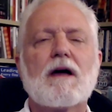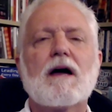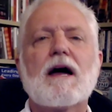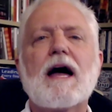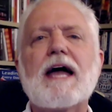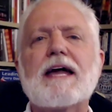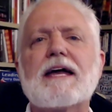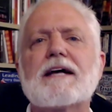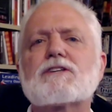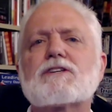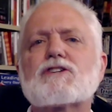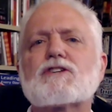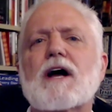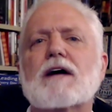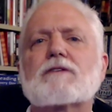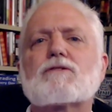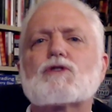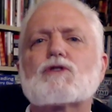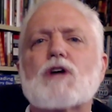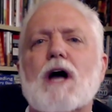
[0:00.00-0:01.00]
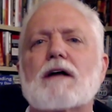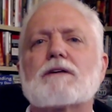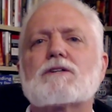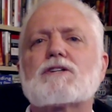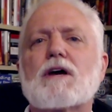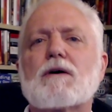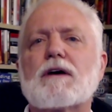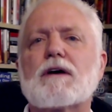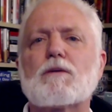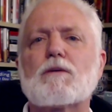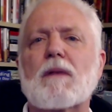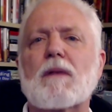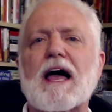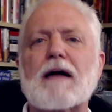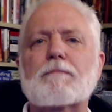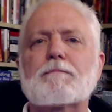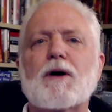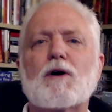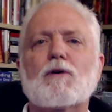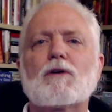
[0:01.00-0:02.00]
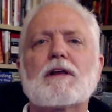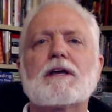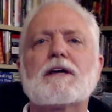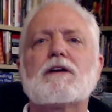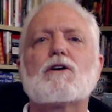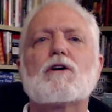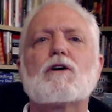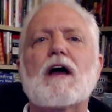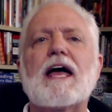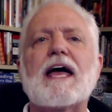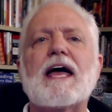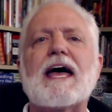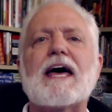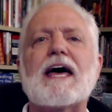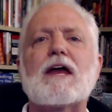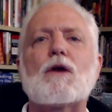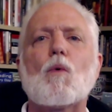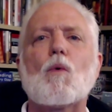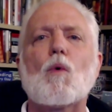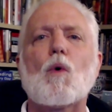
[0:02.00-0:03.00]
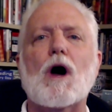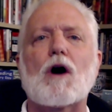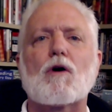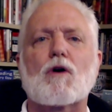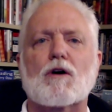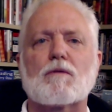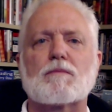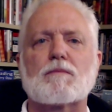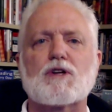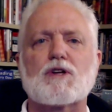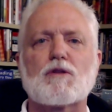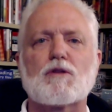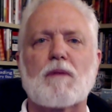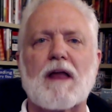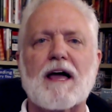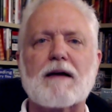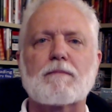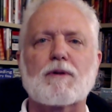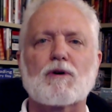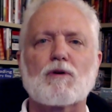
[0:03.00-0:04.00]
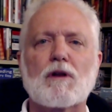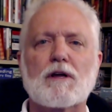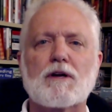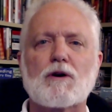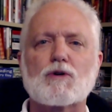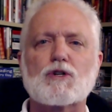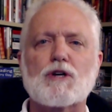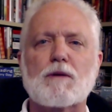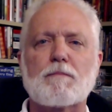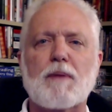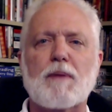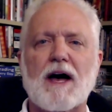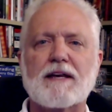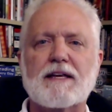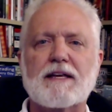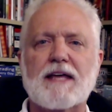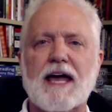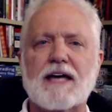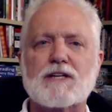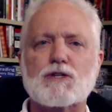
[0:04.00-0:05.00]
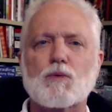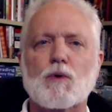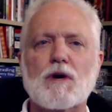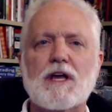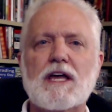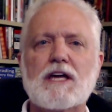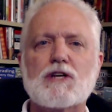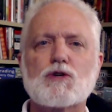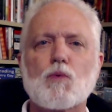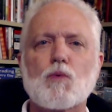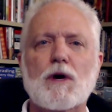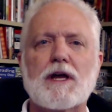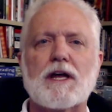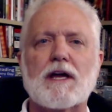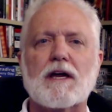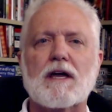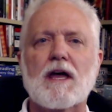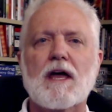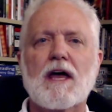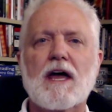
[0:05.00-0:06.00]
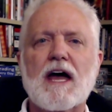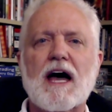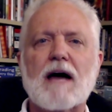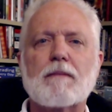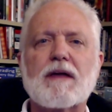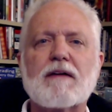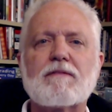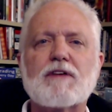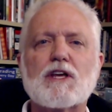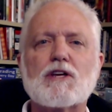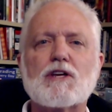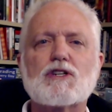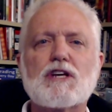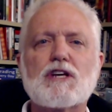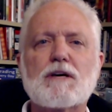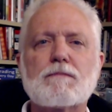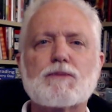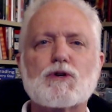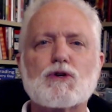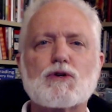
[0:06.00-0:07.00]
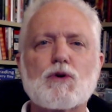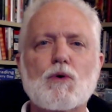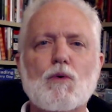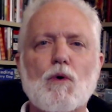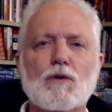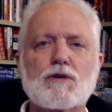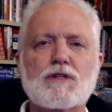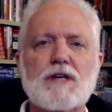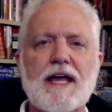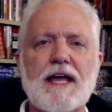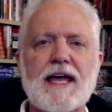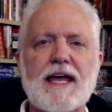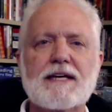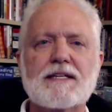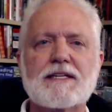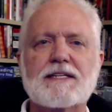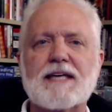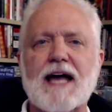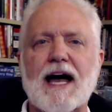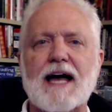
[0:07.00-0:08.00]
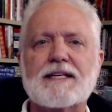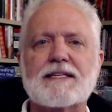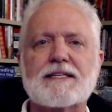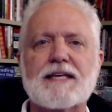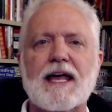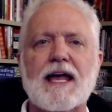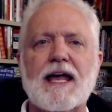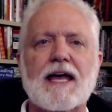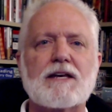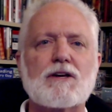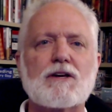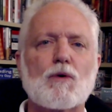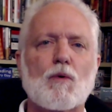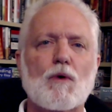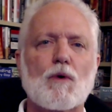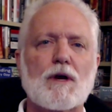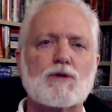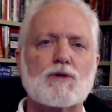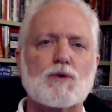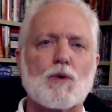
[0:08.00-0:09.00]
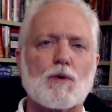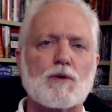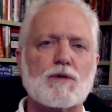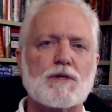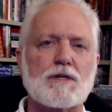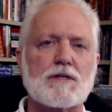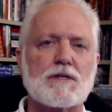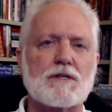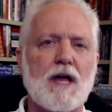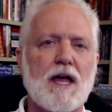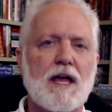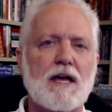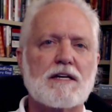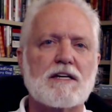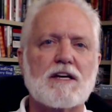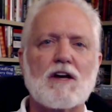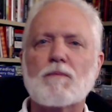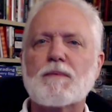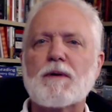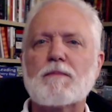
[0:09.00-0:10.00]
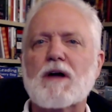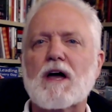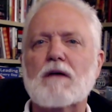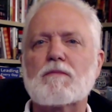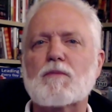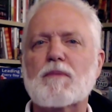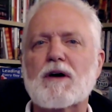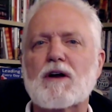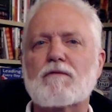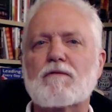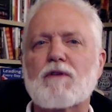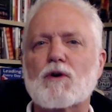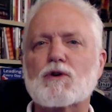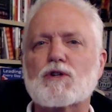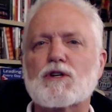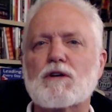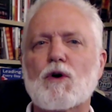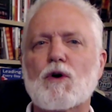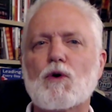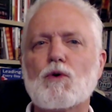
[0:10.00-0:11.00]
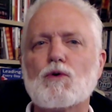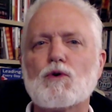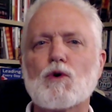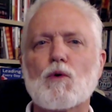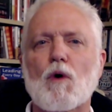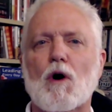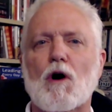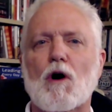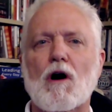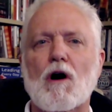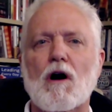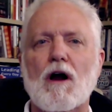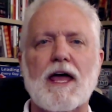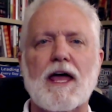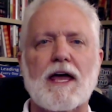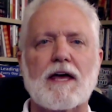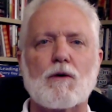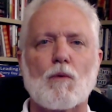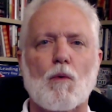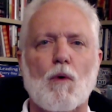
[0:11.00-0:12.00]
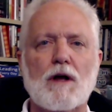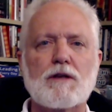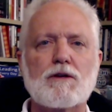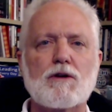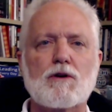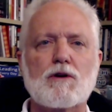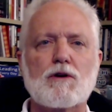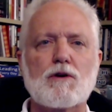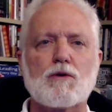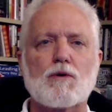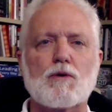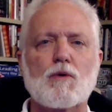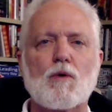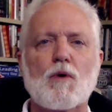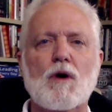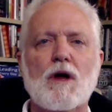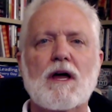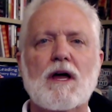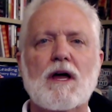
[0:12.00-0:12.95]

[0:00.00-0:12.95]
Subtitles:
Hey, it's Dr. John Terry, the Black Belt Leader, and welcome to the Black Belt Leadership Podcast, where each week I'm giving you tips, tools, insights, and resources to help you become a better version of who you are and what you do